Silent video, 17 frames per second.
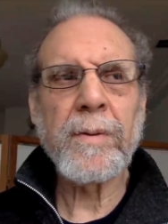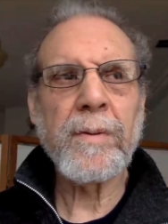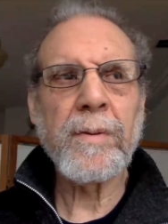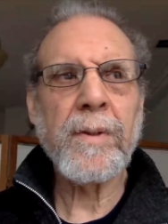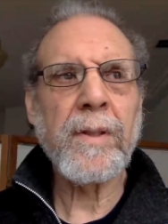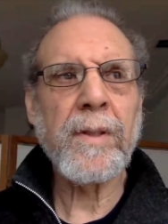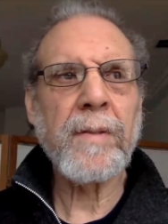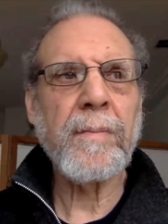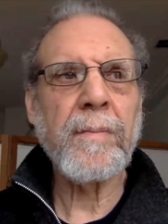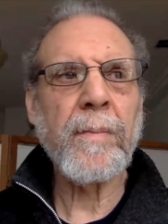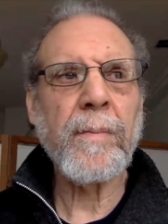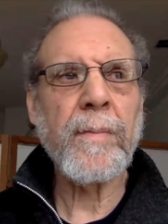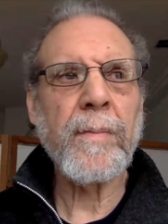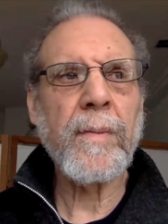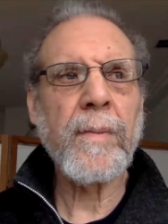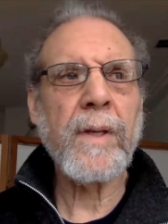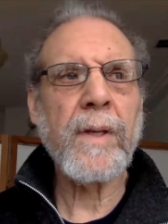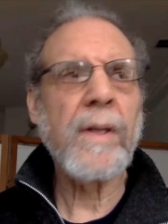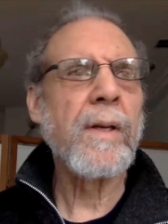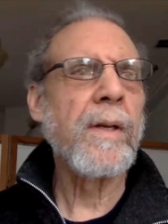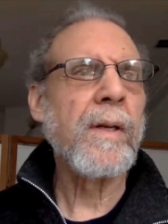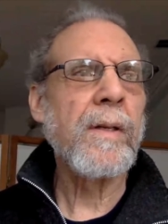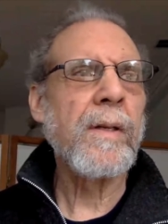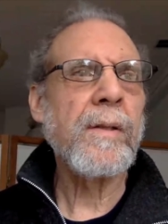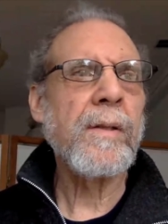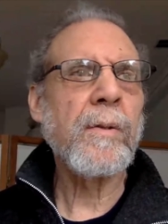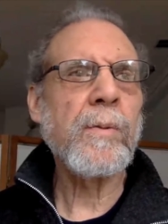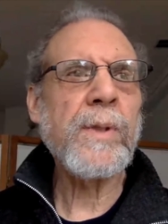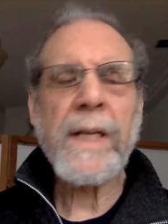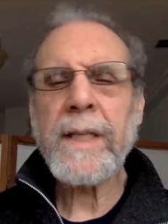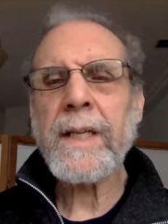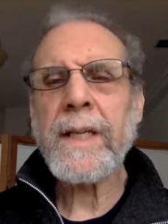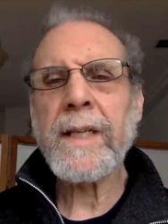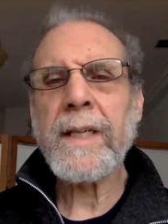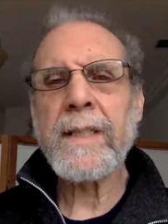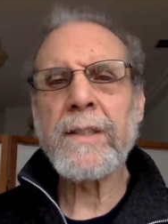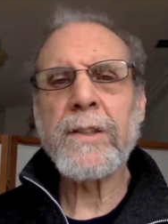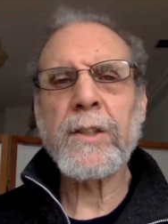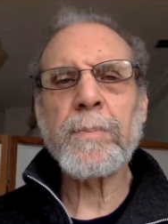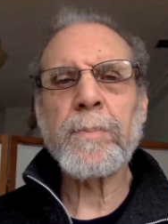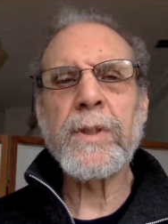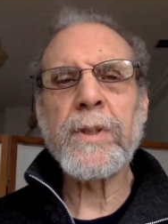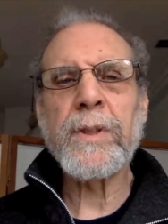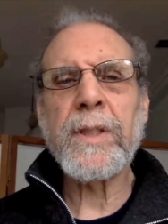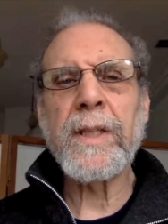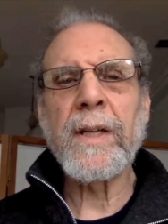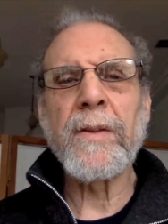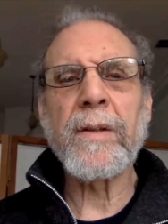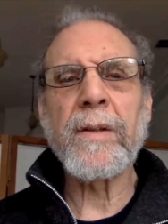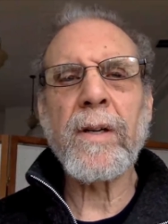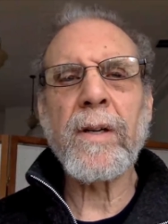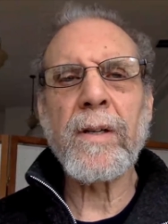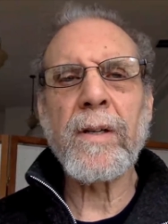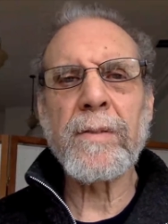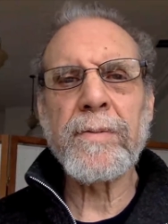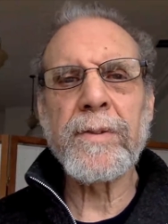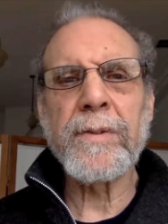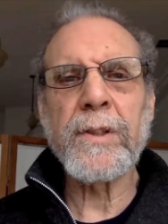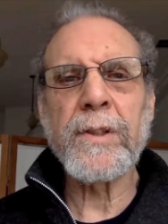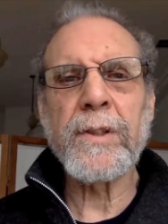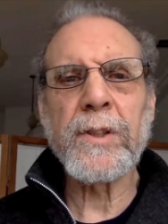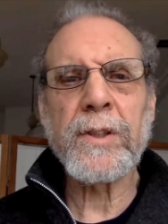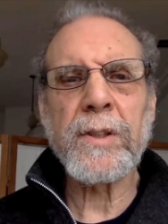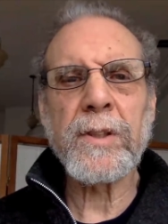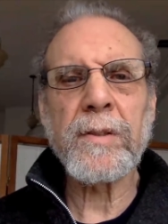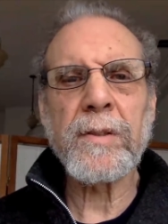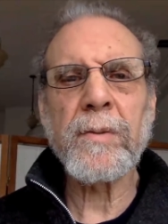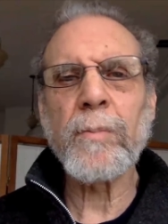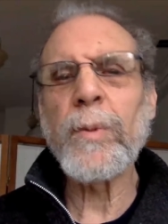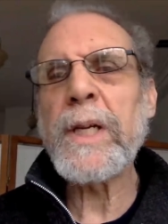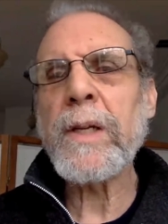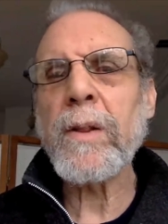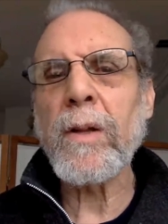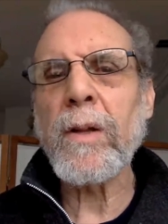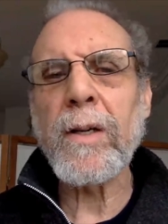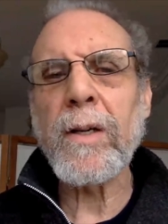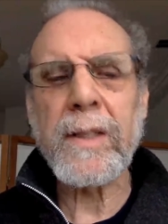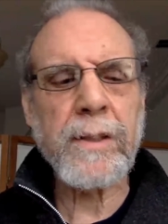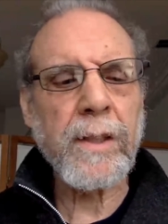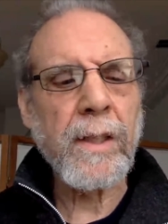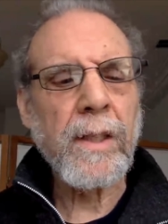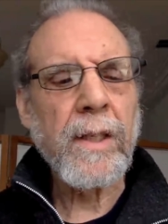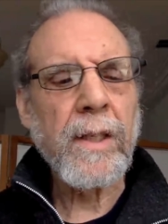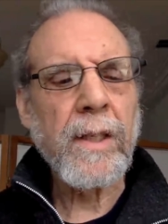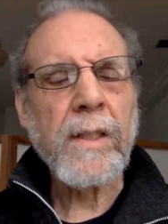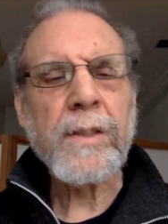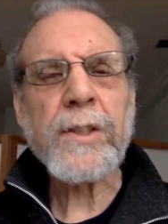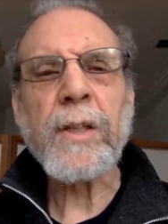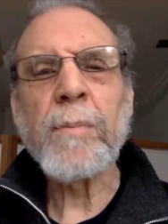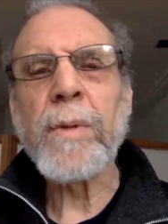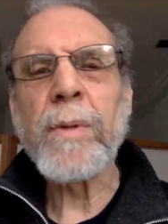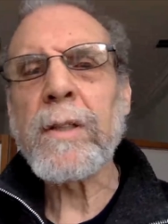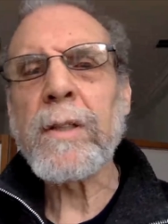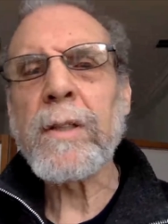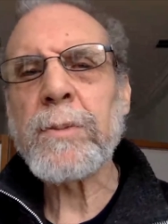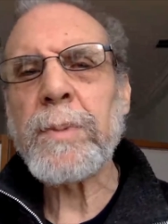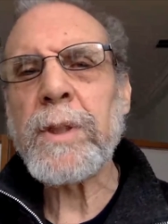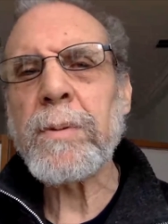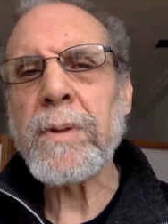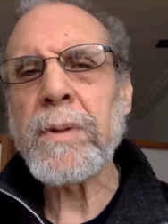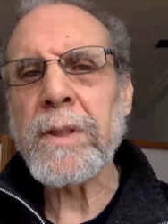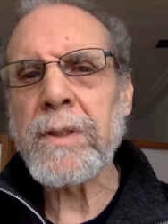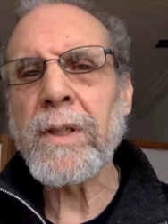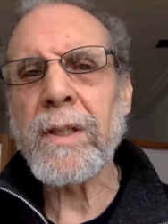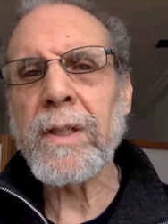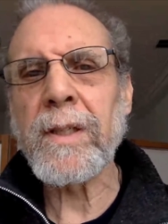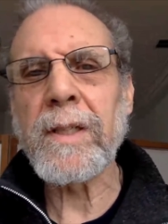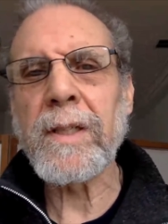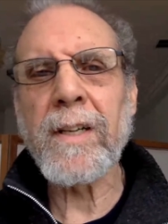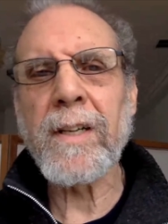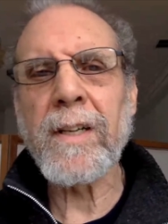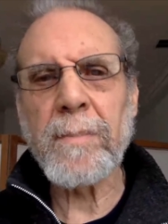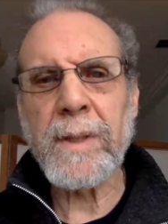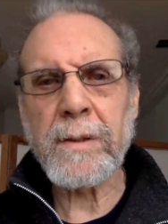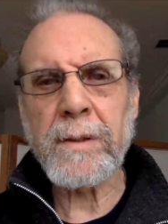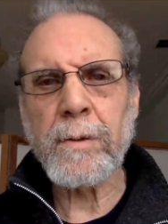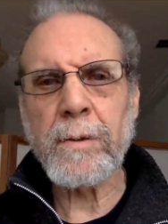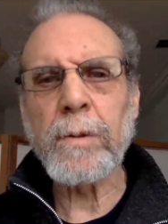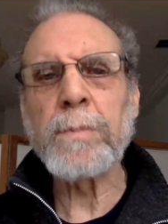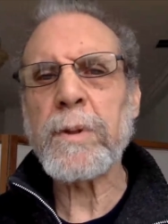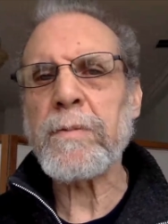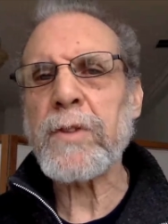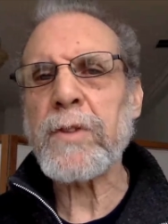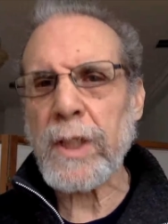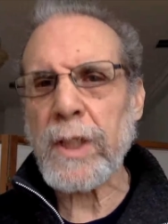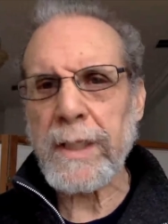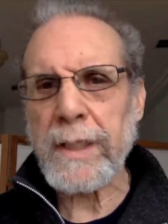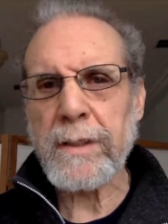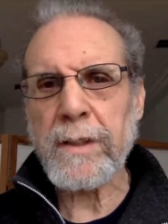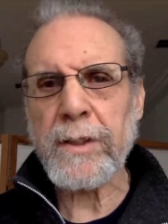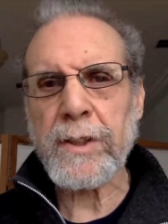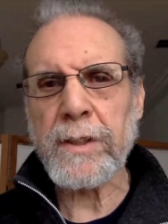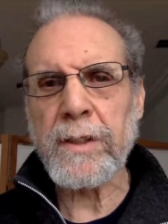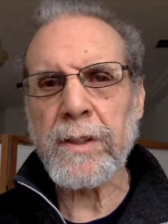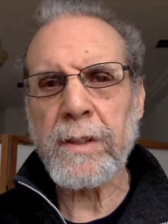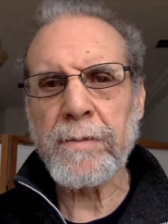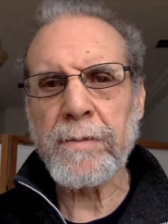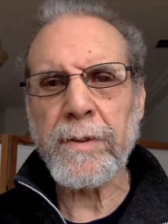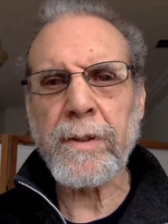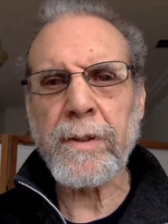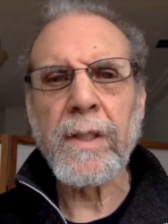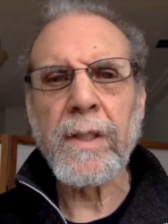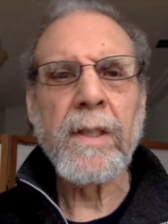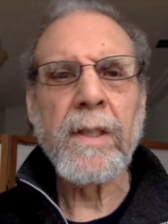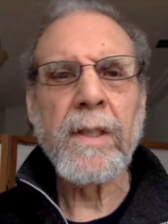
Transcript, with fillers: um, you know, decades has put together conferences, week-long seminars between the Dalai Lama and groups of scientists in different